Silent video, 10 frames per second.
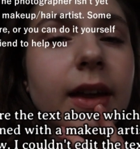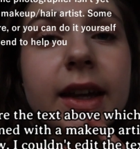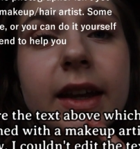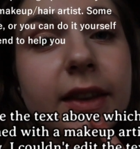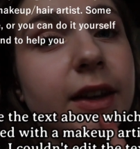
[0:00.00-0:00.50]

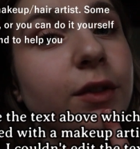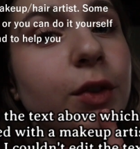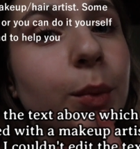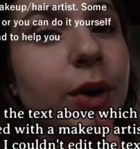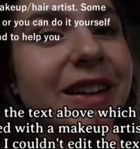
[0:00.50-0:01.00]
I can't think
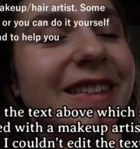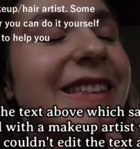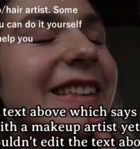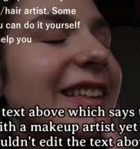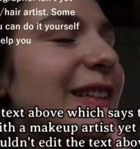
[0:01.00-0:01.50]
of the
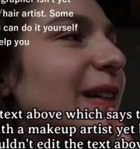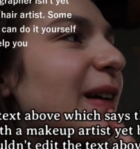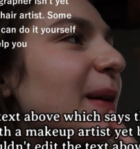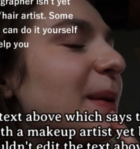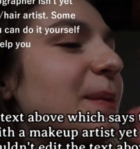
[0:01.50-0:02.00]
words,
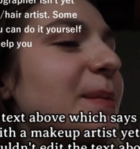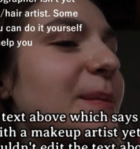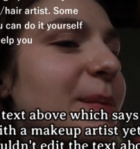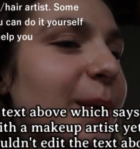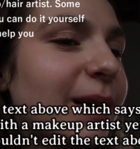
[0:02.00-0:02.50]

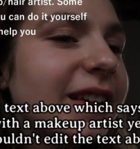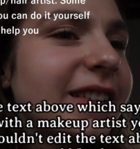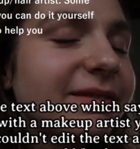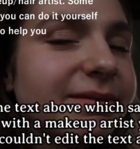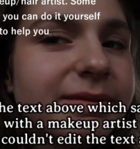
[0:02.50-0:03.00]
but
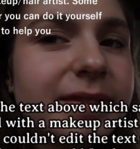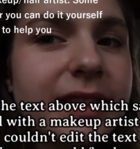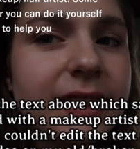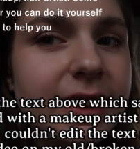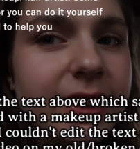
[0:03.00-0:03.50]

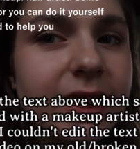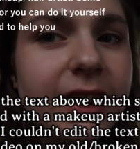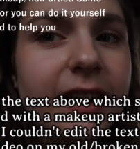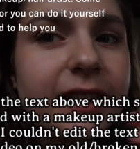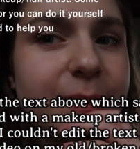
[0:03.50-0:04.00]

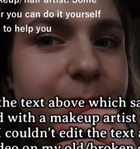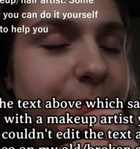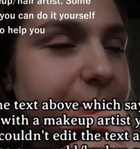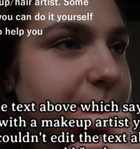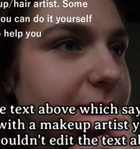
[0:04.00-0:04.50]

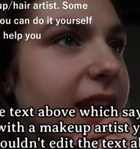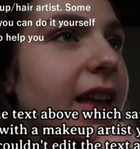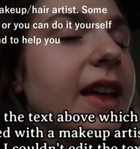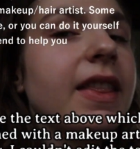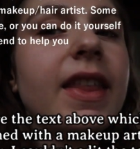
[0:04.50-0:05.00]

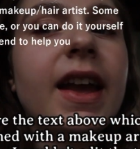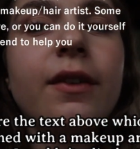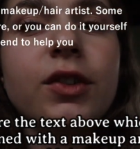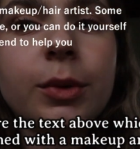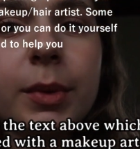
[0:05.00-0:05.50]
they
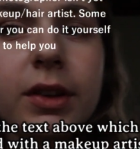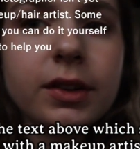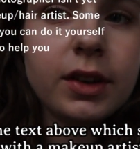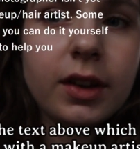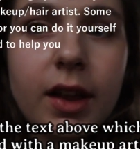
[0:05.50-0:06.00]
have
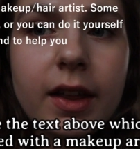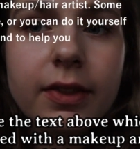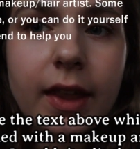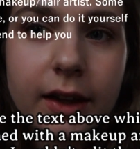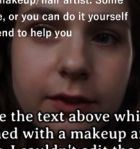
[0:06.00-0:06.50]
someone
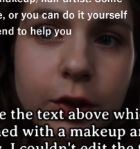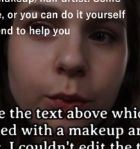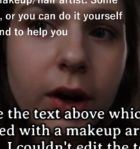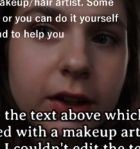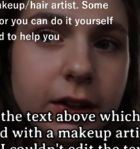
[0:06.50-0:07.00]
that if
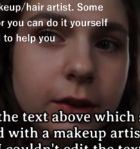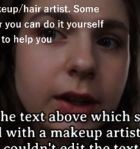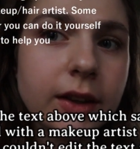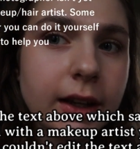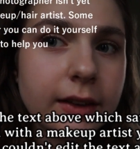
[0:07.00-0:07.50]
you want to do
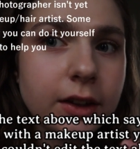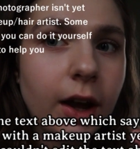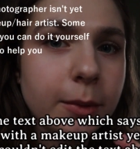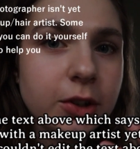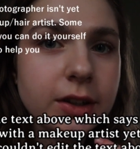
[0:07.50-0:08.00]
it, like it's
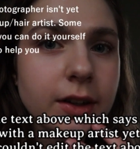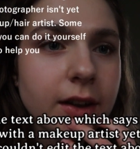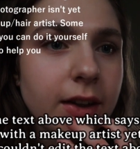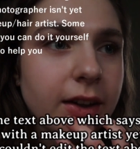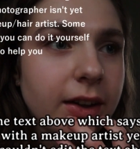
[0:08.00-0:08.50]
an option
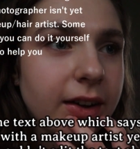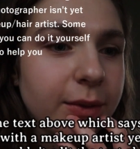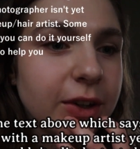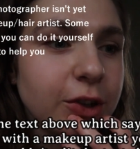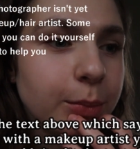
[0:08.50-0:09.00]

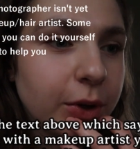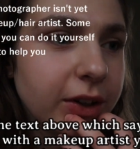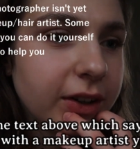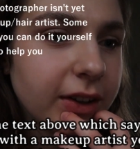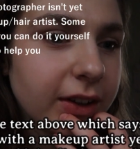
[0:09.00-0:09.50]
when you
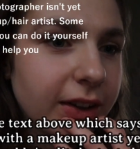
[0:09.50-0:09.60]
book.